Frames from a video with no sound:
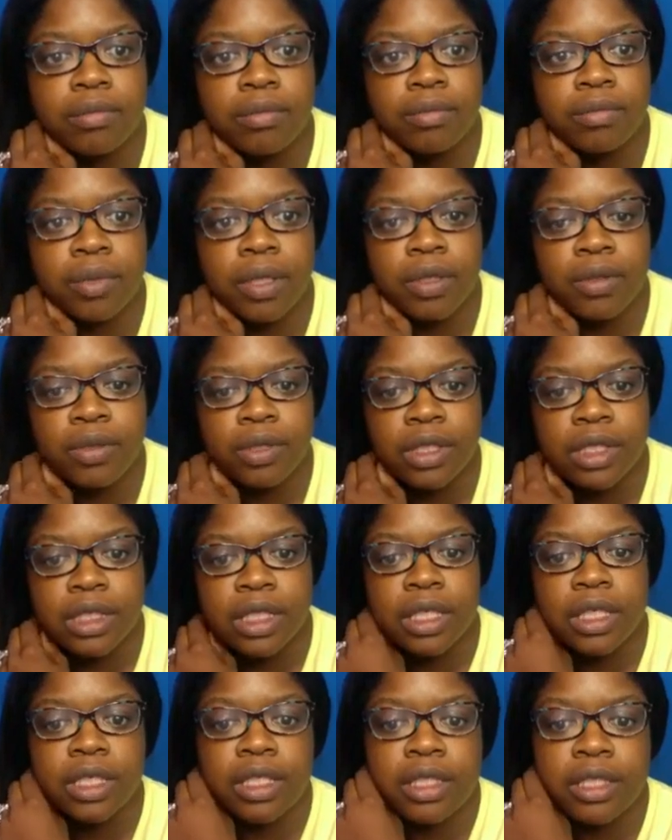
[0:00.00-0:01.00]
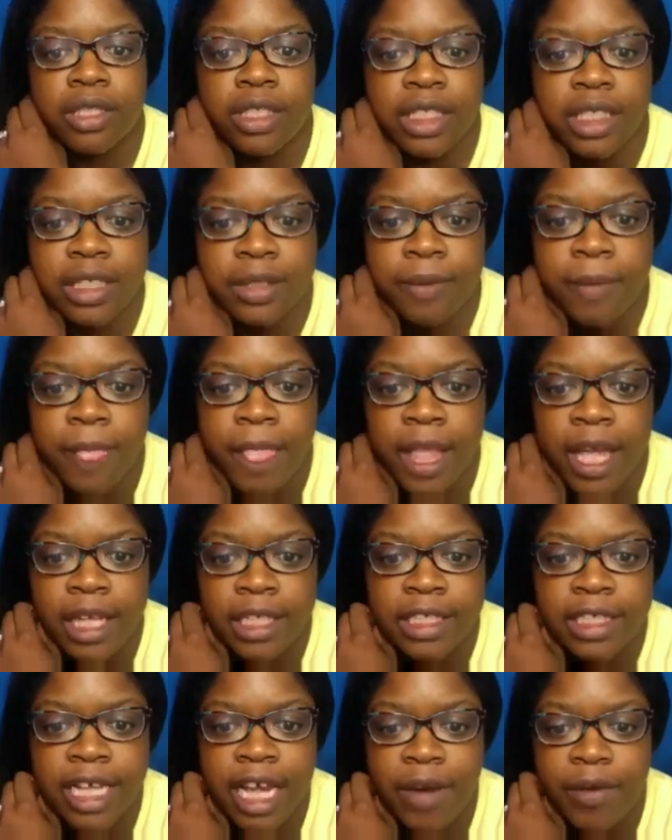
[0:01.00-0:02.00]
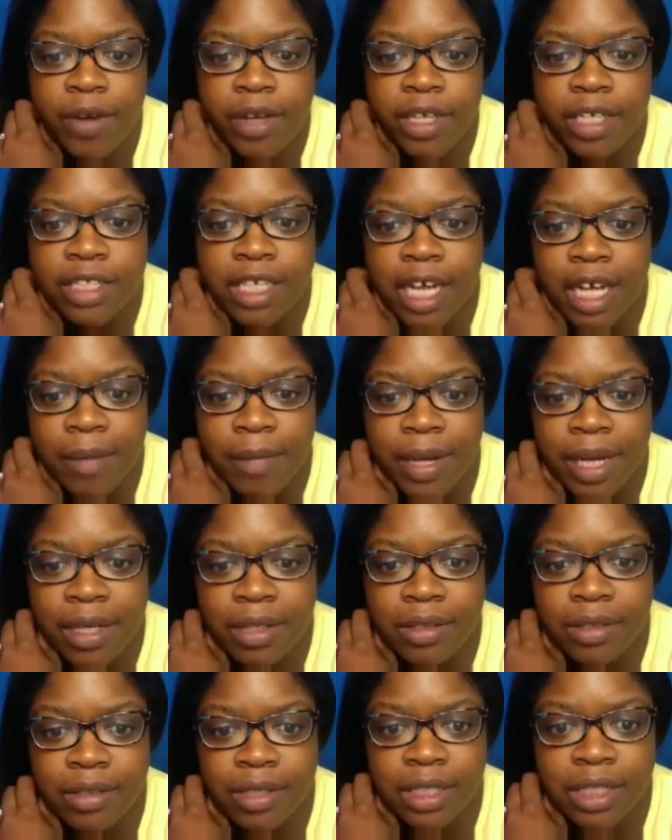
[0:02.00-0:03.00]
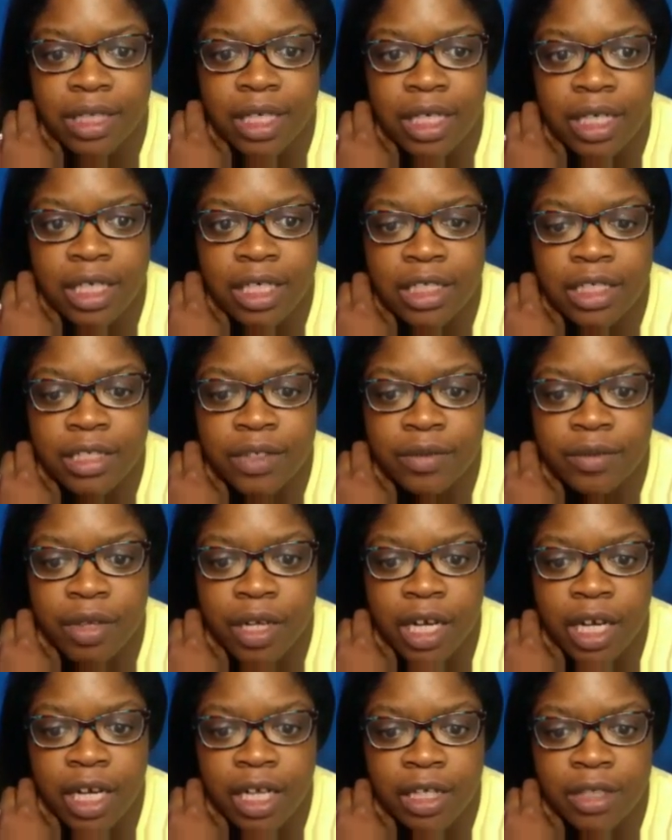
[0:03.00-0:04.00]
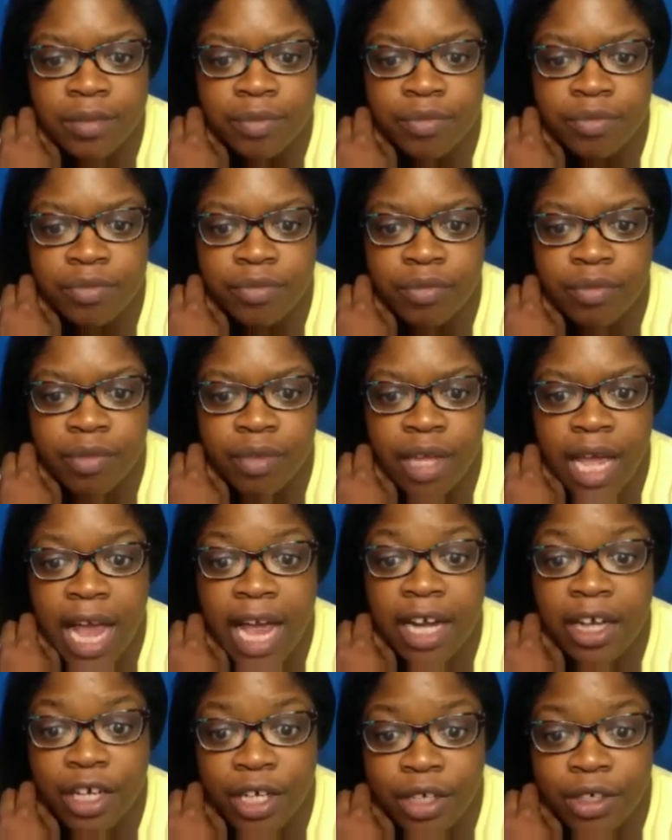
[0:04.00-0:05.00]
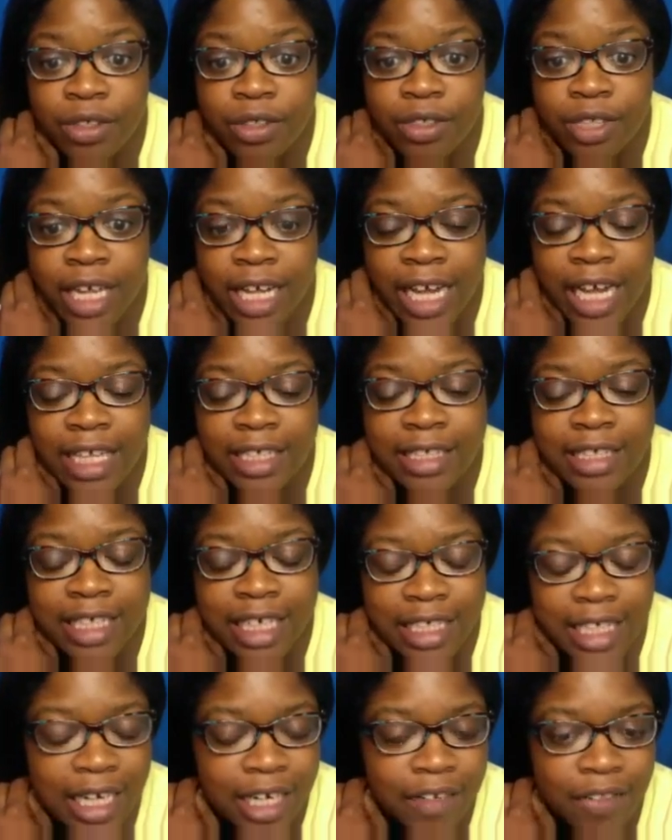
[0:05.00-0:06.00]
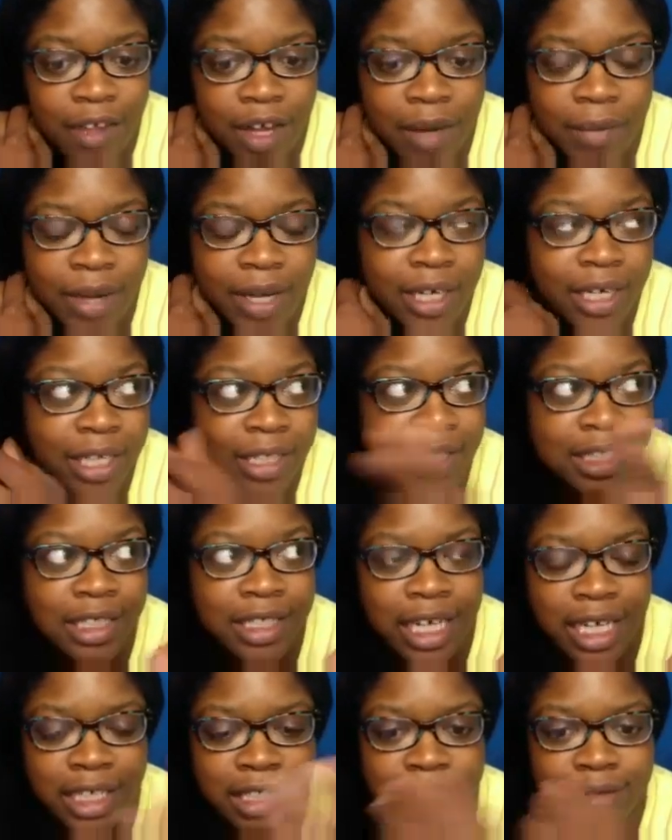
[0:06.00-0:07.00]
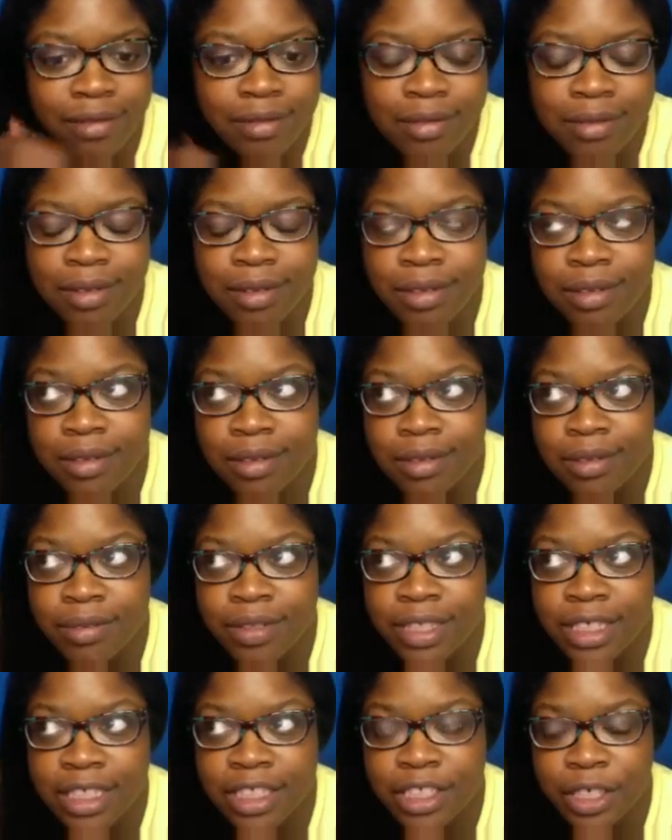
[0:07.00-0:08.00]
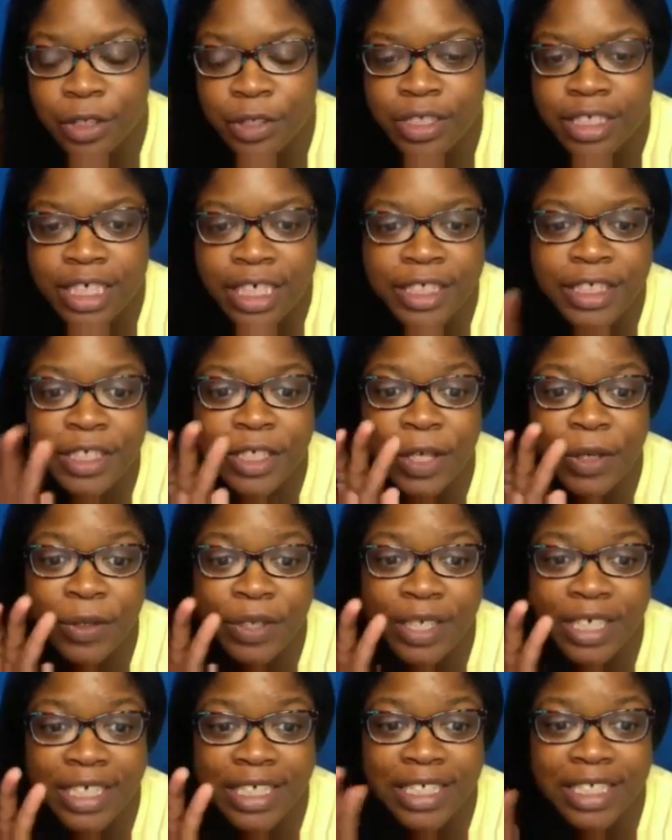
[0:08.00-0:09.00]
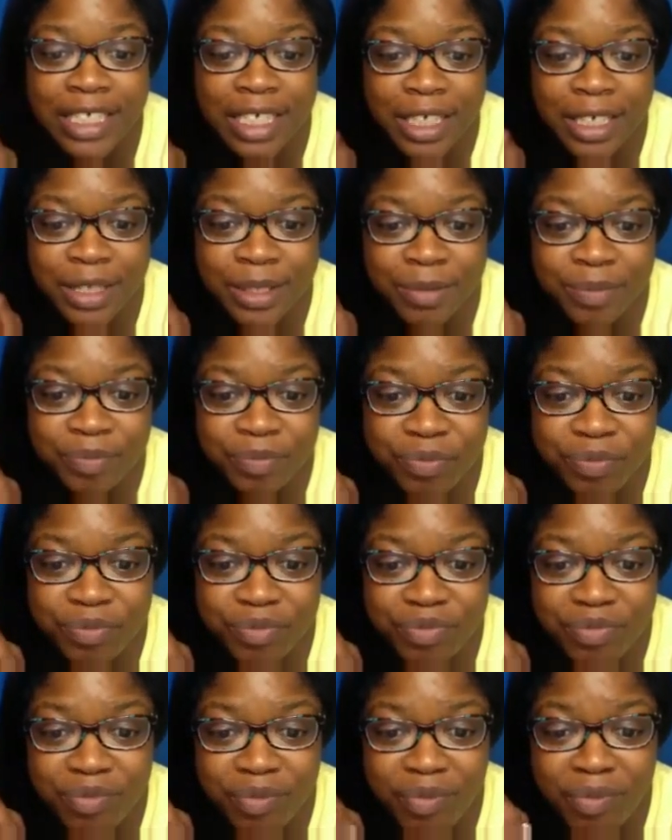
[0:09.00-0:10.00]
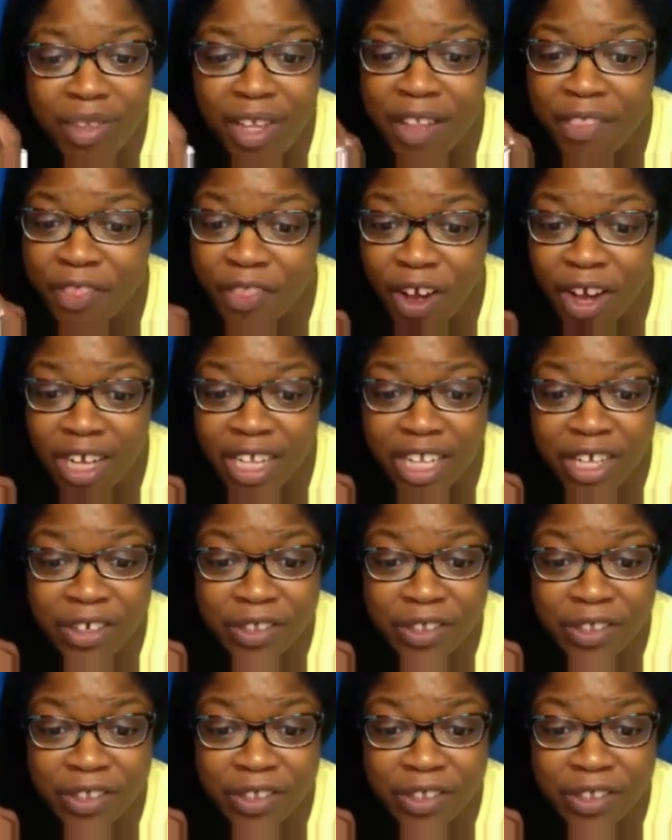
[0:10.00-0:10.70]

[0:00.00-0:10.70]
Post. All right. Tonight we're going to talk about, I know, like I sat down and thought about it because it's like, what's this, Thursday? So it's Thought Leader